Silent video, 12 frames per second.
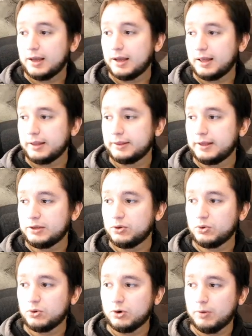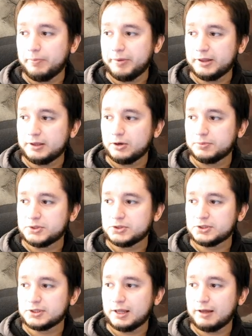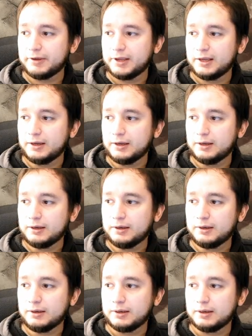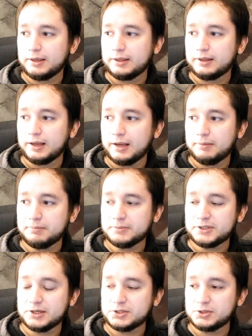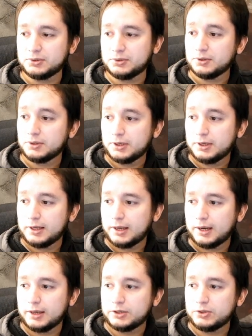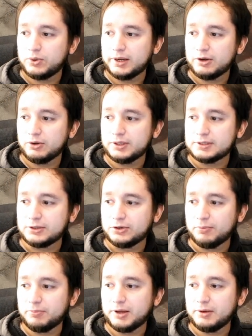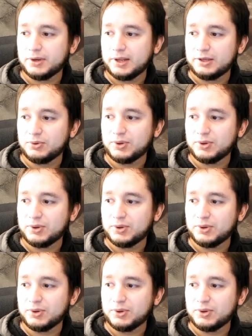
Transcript: then you open the options tab, and in the game section, you click on this drop down, and you can